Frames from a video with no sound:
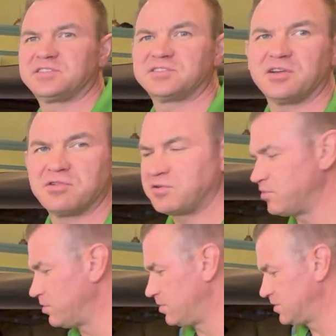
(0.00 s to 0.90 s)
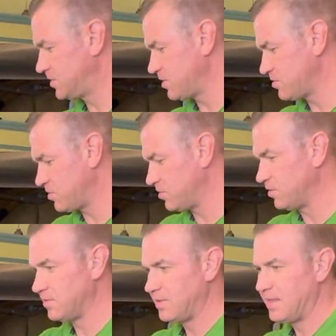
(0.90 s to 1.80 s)
so cool, so cool.
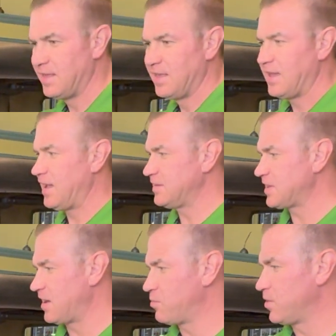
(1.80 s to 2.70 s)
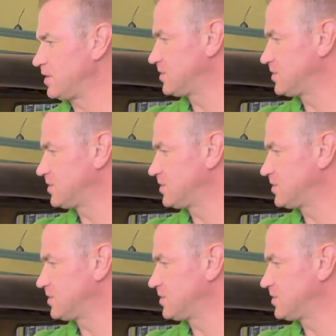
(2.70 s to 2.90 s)
And it's got a wooden